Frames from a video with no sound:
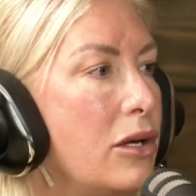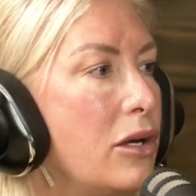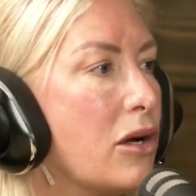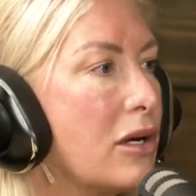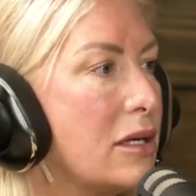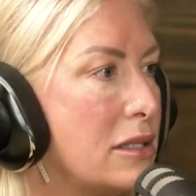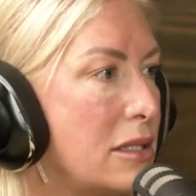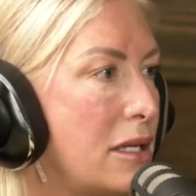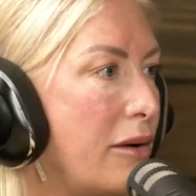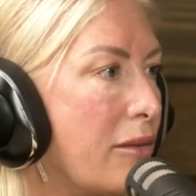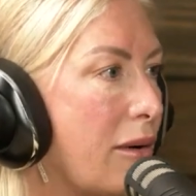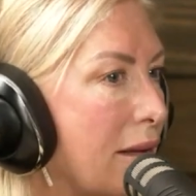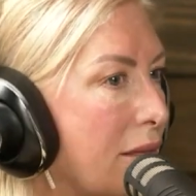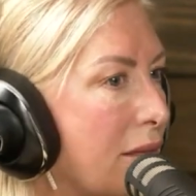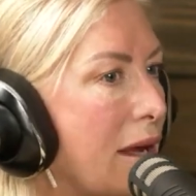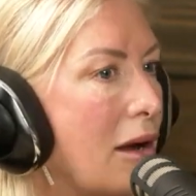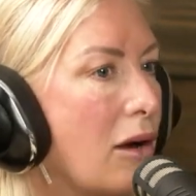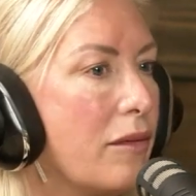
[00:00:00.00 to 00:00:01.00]
You're going to stay
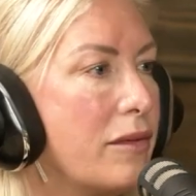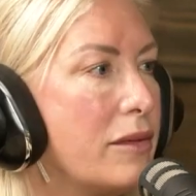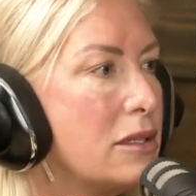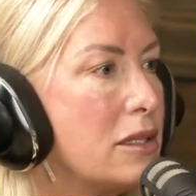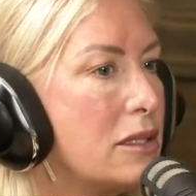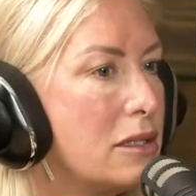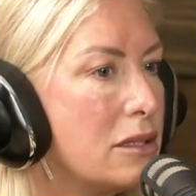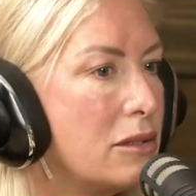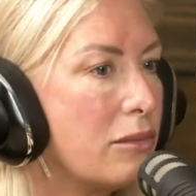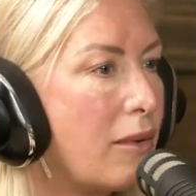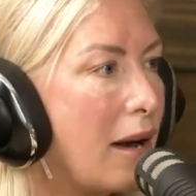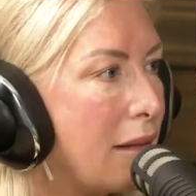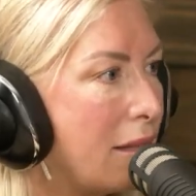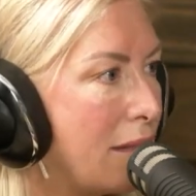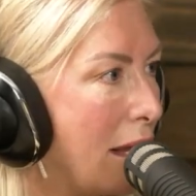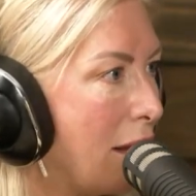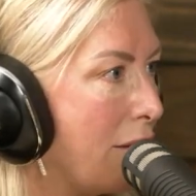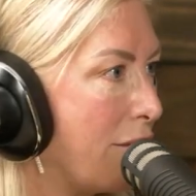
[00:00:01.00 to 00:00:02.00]
right there. This is the
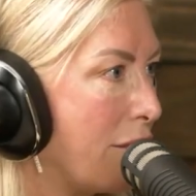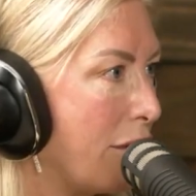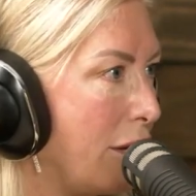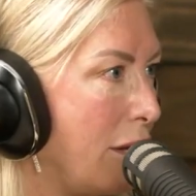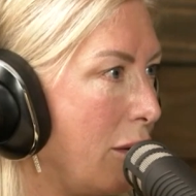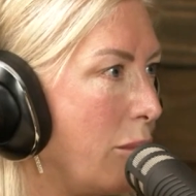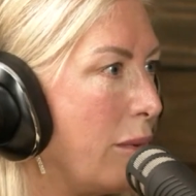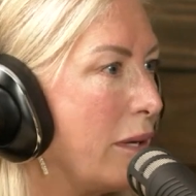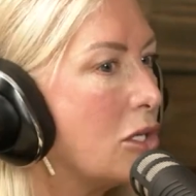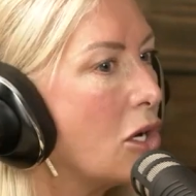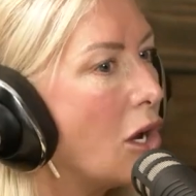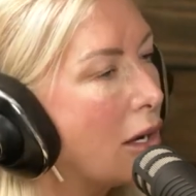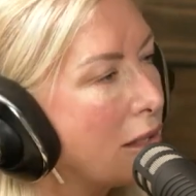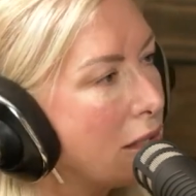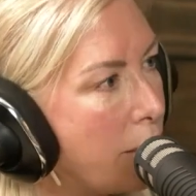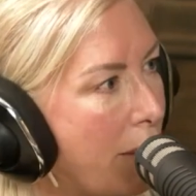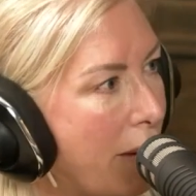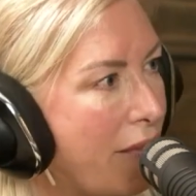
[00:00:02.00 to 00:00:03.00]
right thing for you. We
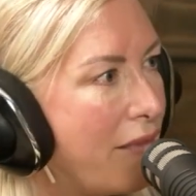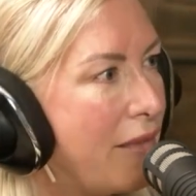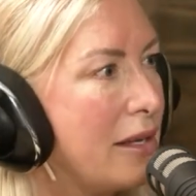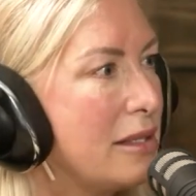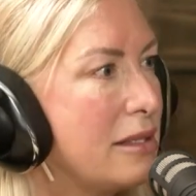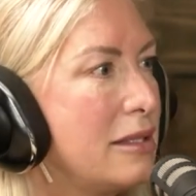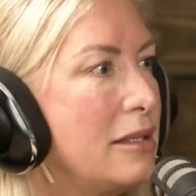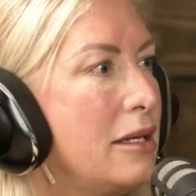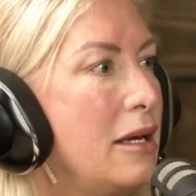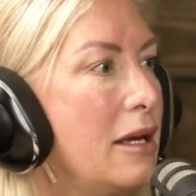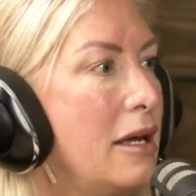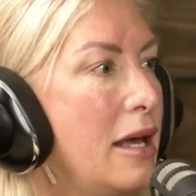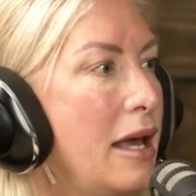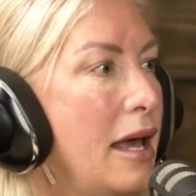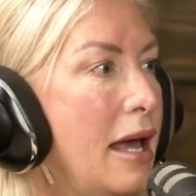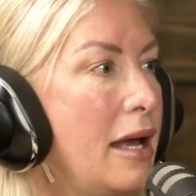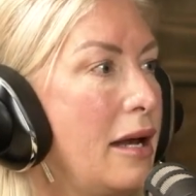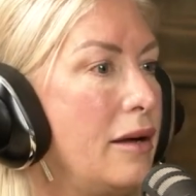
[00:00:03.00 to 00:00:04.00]
talked about this.
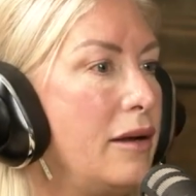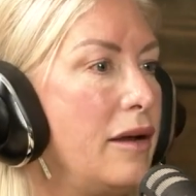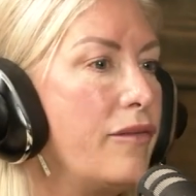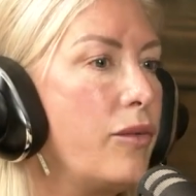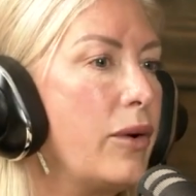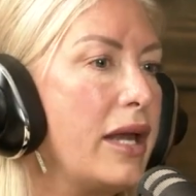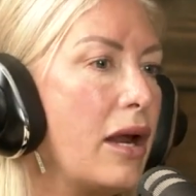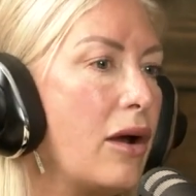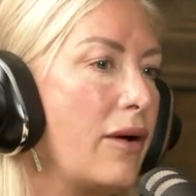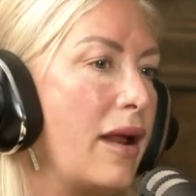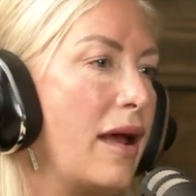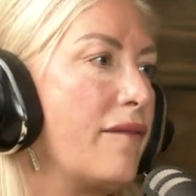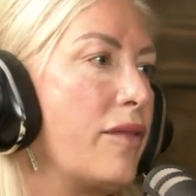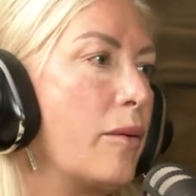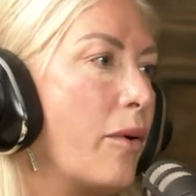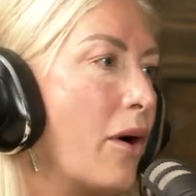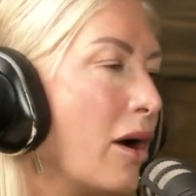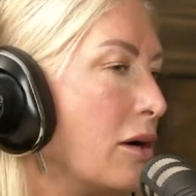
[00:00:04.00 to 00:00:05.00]
And if we don't
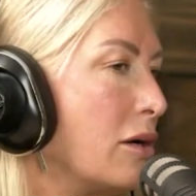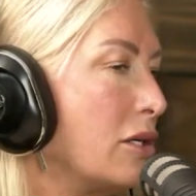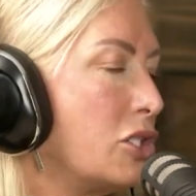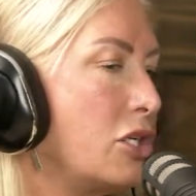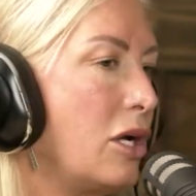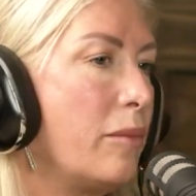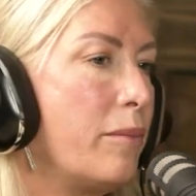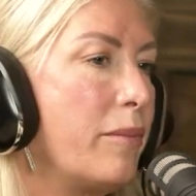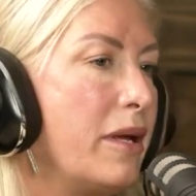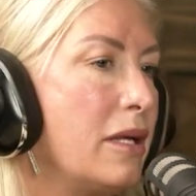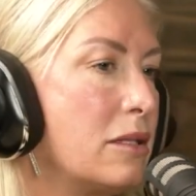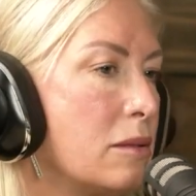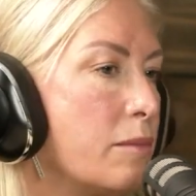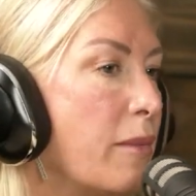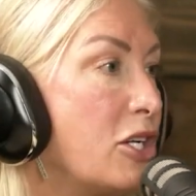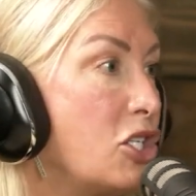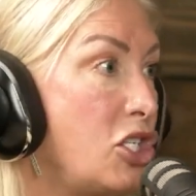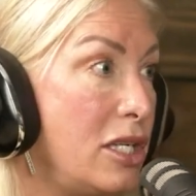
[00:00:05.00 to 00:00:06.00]
have the partnership,
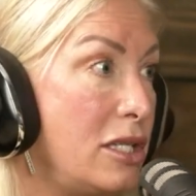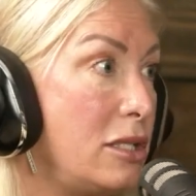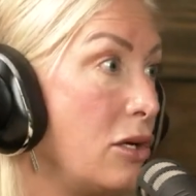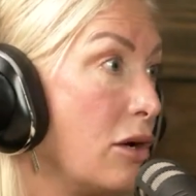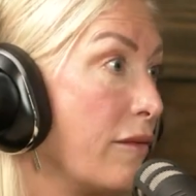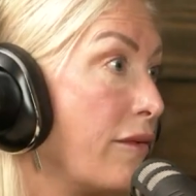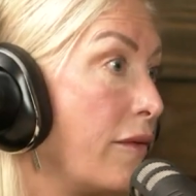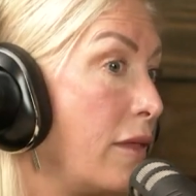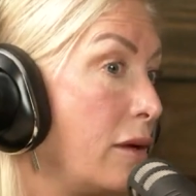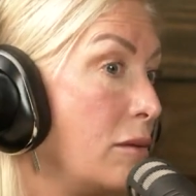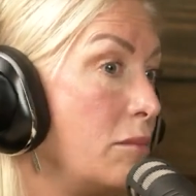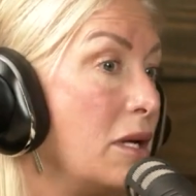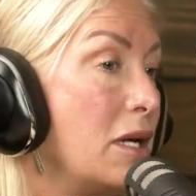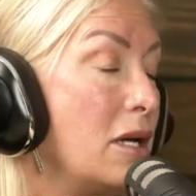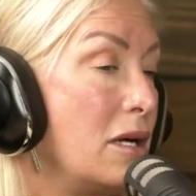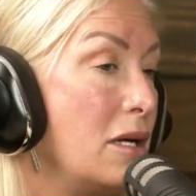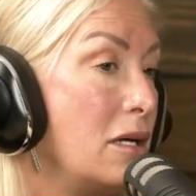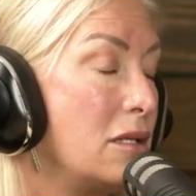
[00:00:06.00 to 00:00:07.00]
it's much easier for
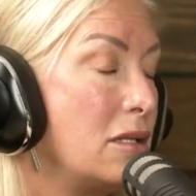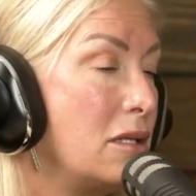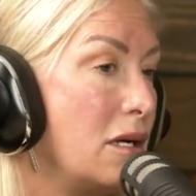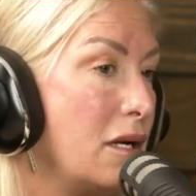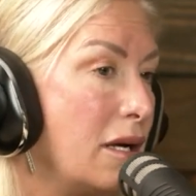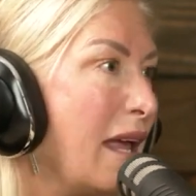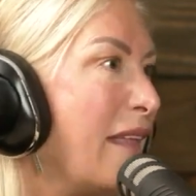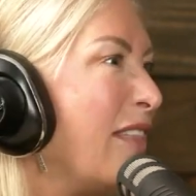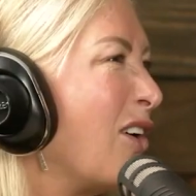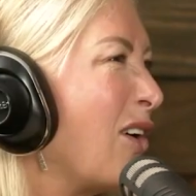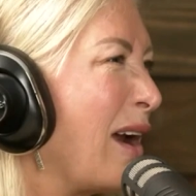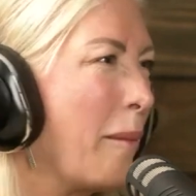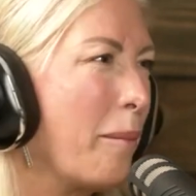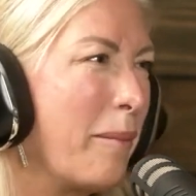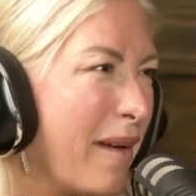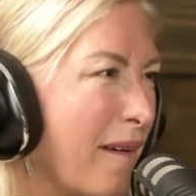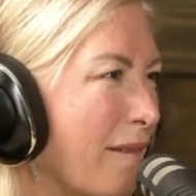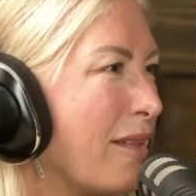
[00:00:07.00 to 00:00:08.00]
them to, in their
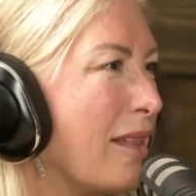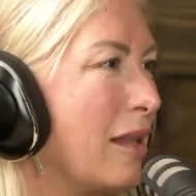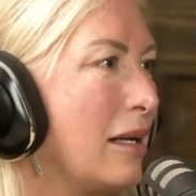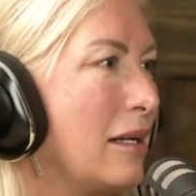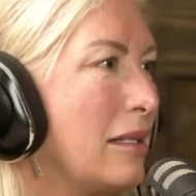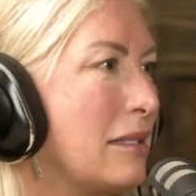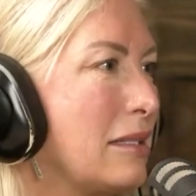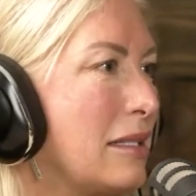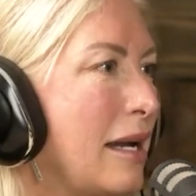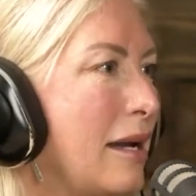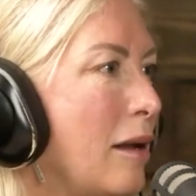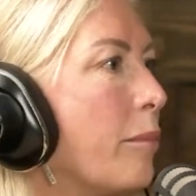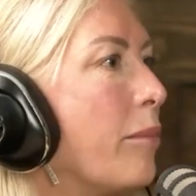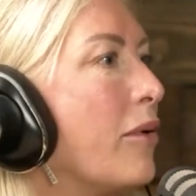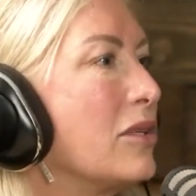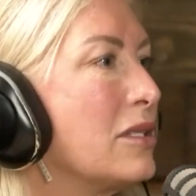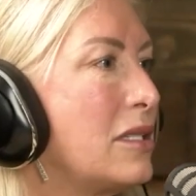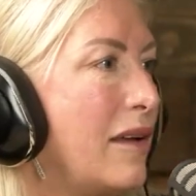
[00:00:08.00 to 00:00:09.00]
ambivalence and
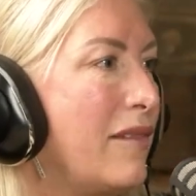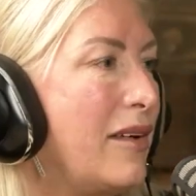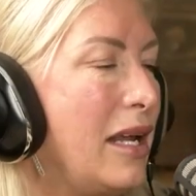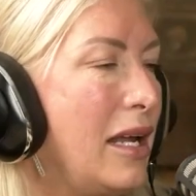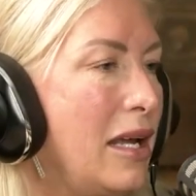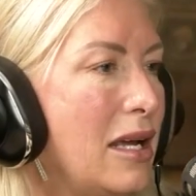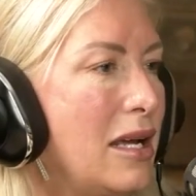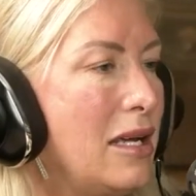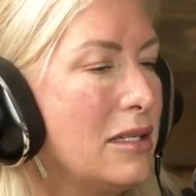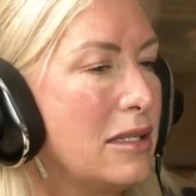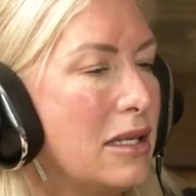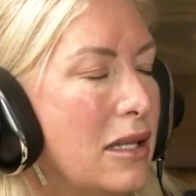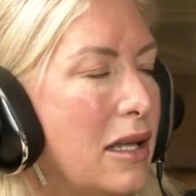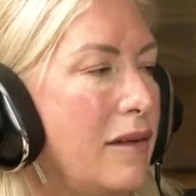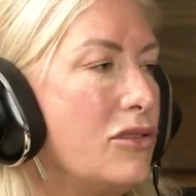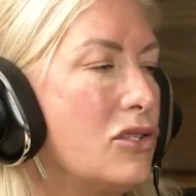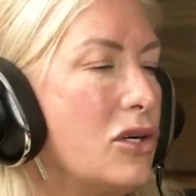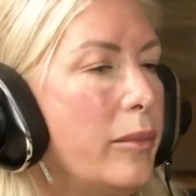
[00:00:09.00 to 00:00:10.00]
impulsivity,
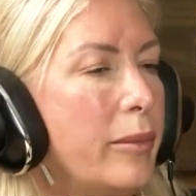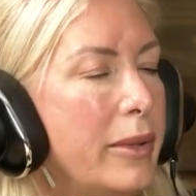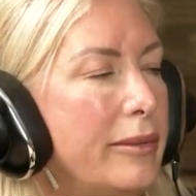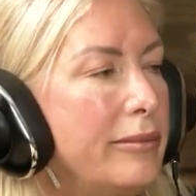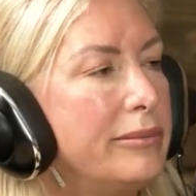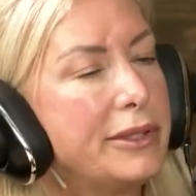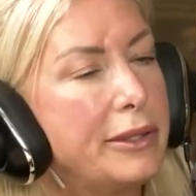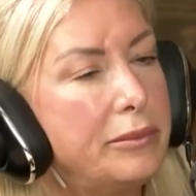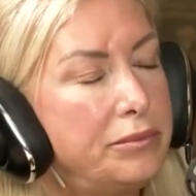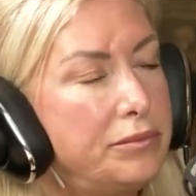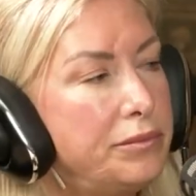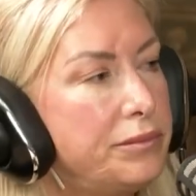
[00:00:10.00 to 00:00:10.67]
to leave treatment. So.